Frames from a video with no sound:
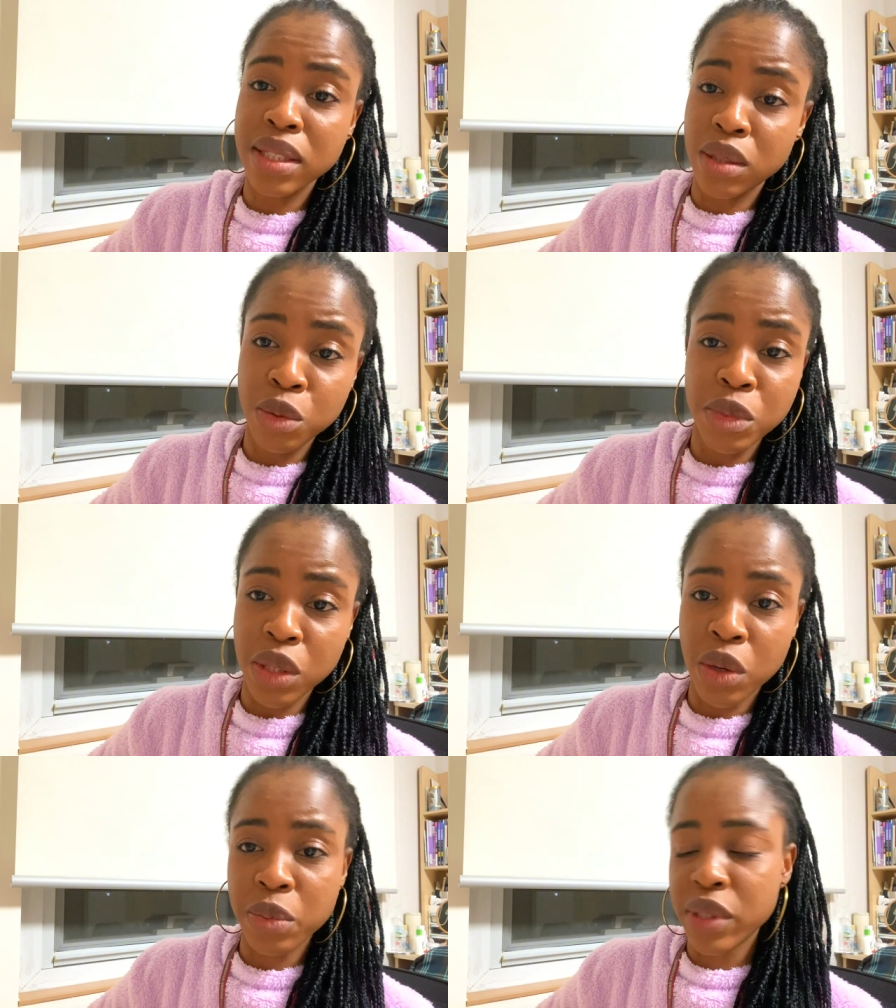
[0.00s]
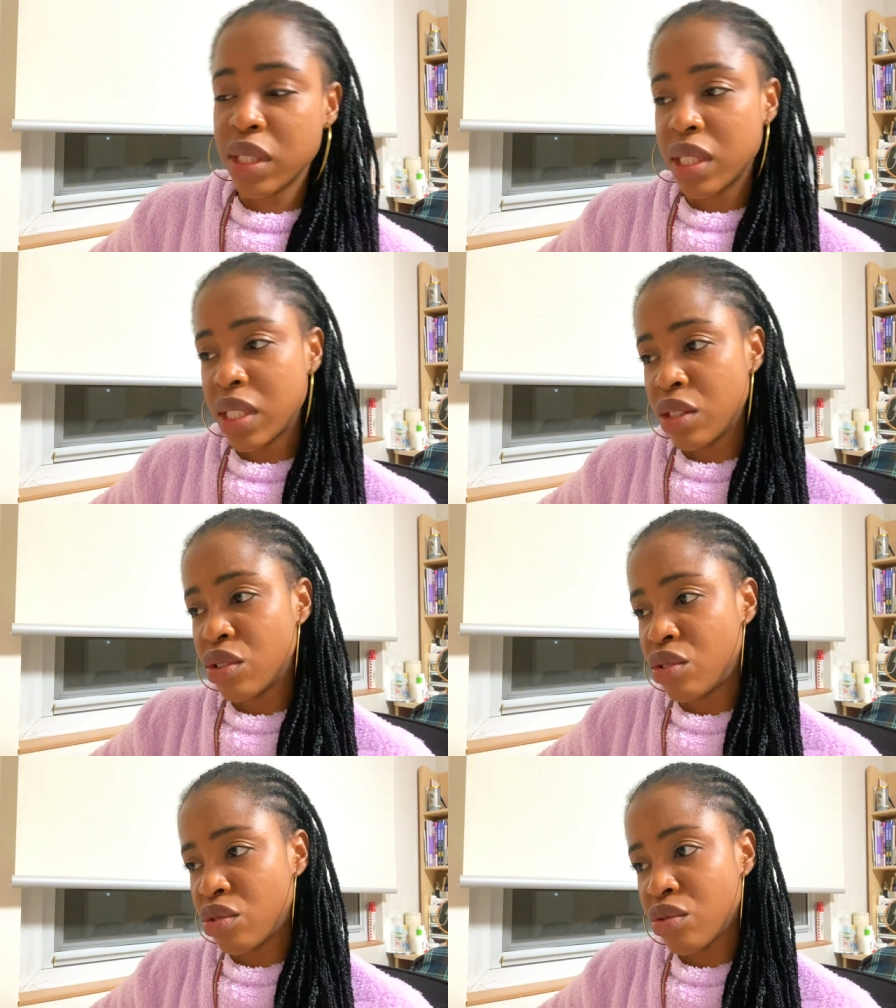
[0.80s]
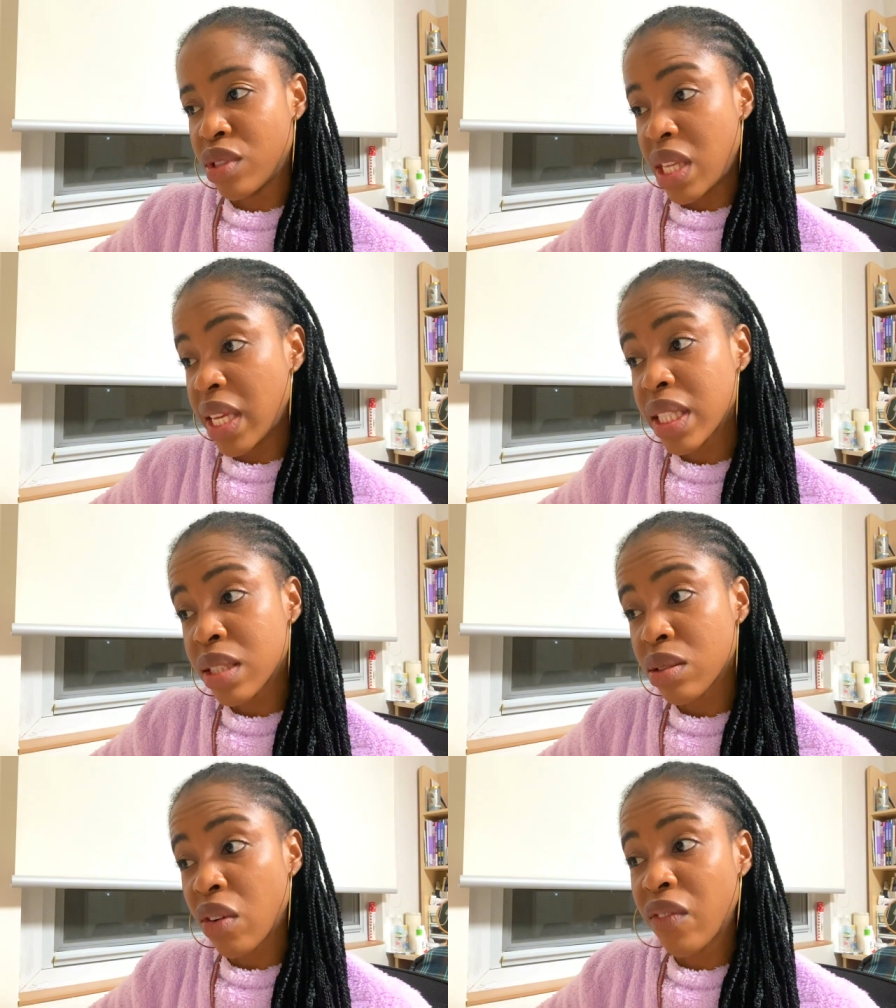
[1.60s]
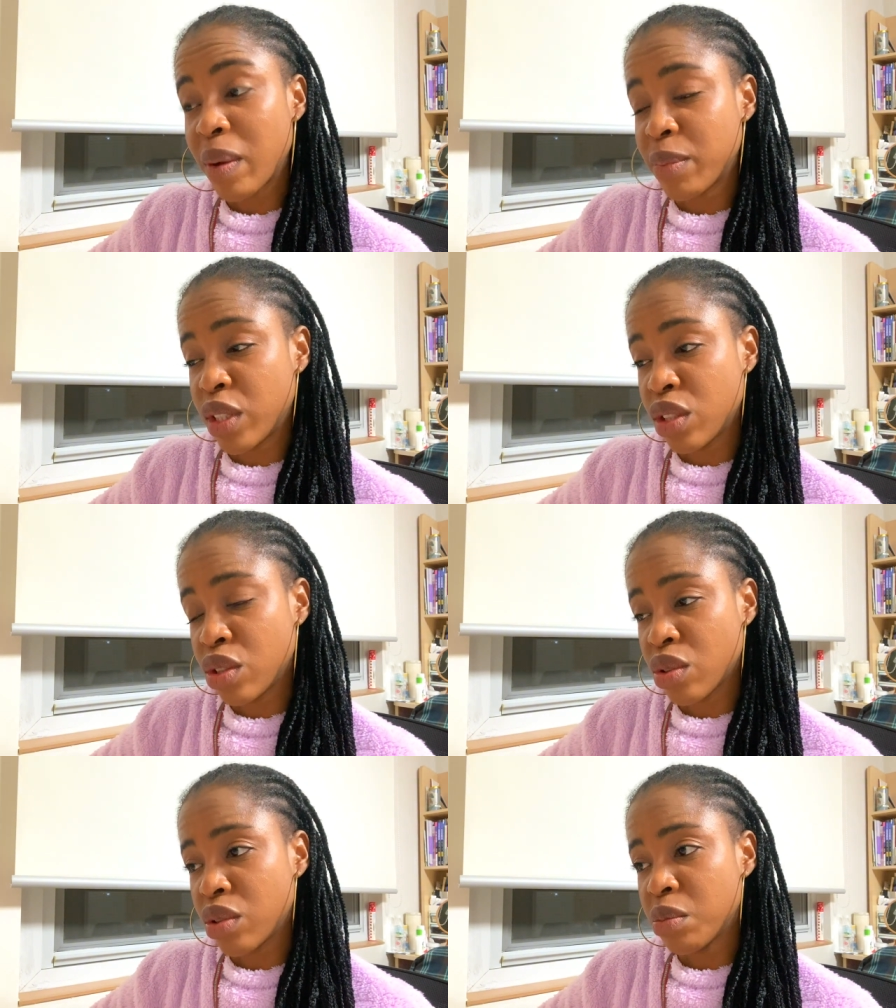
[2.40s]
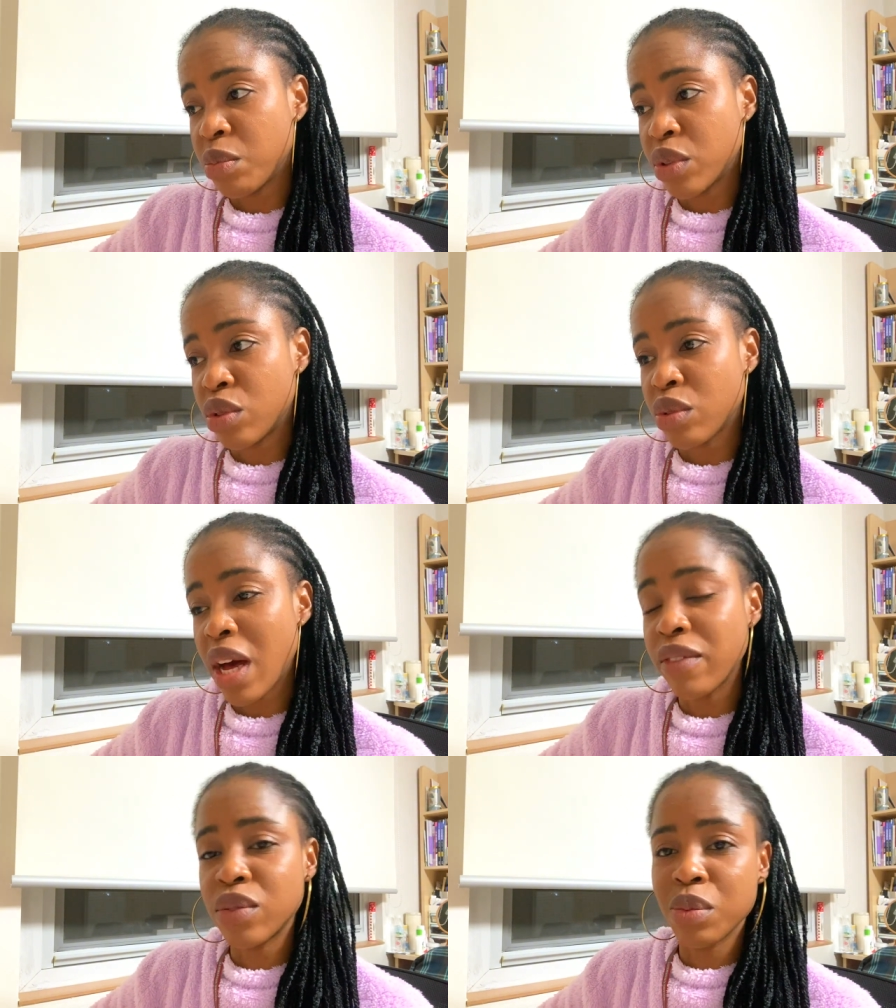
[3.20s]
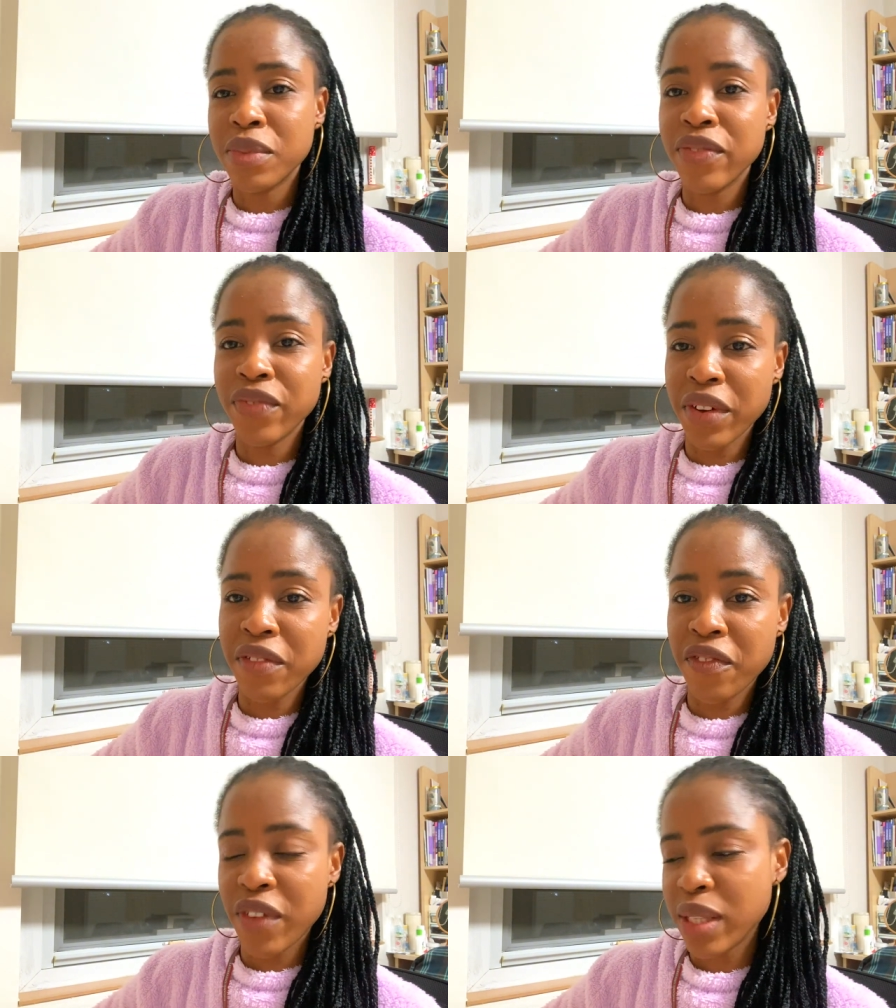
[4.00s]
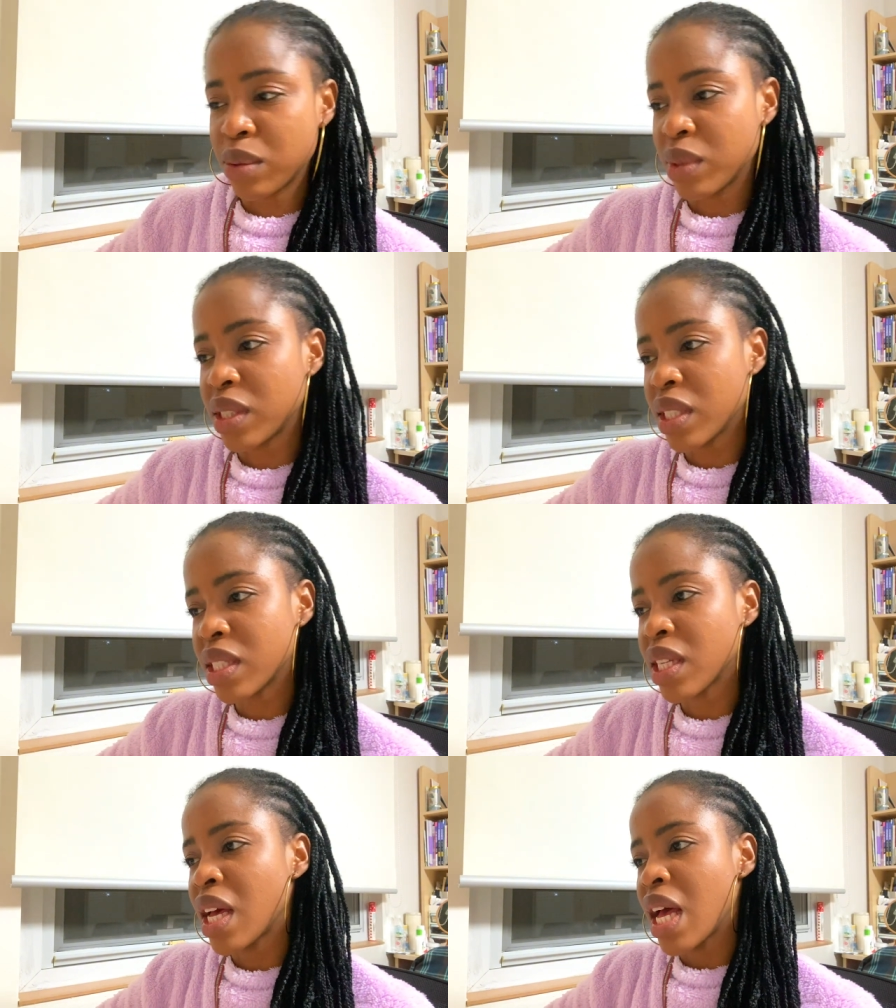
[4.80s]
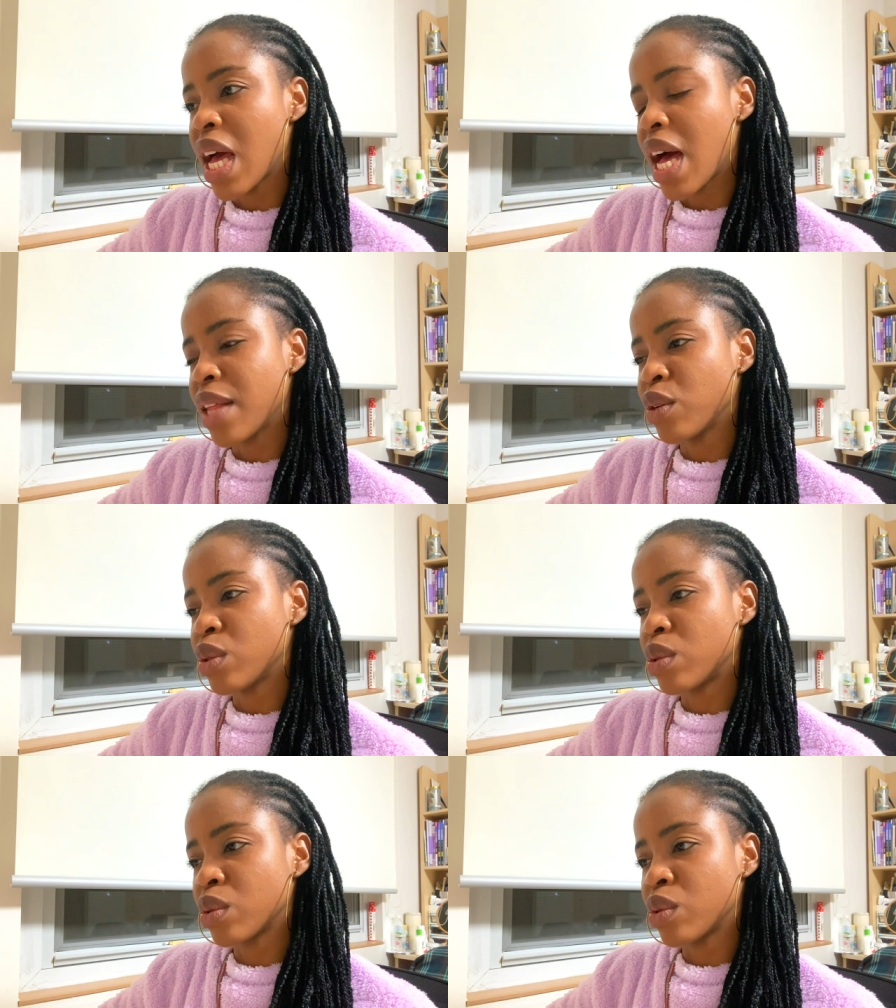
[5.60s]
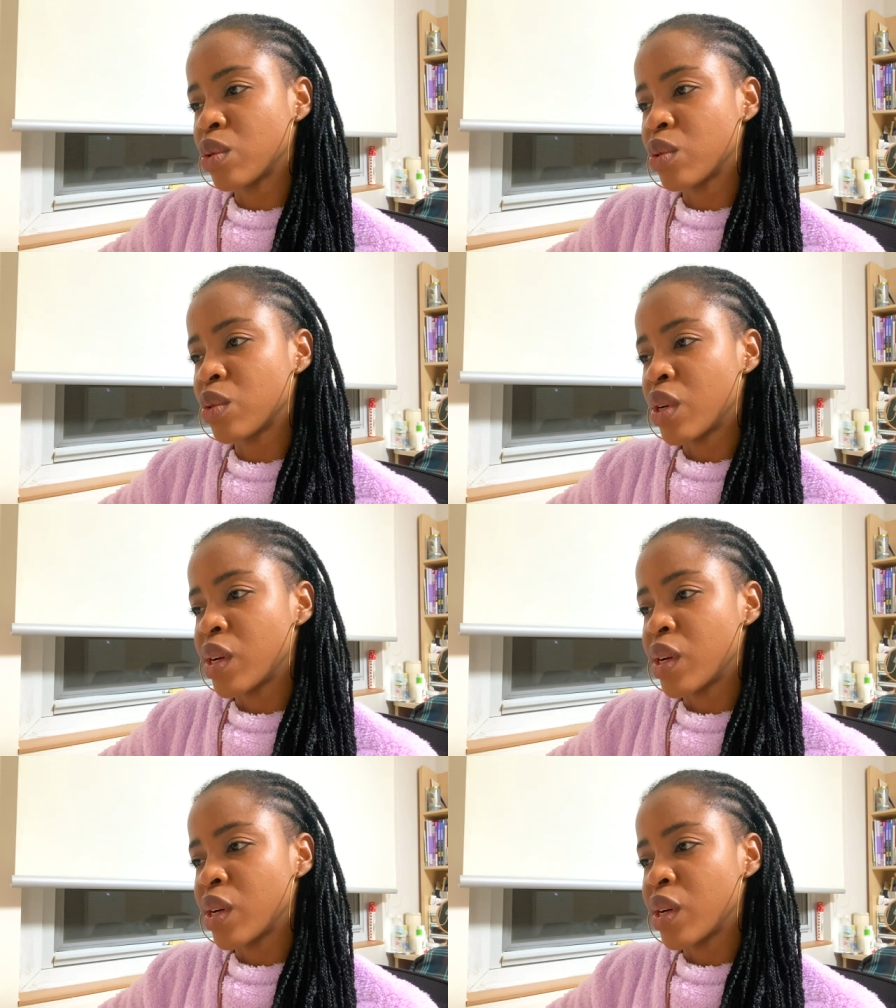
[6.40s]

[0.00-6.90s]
still meet up with the due date of application, but you have to be very fast with it. And also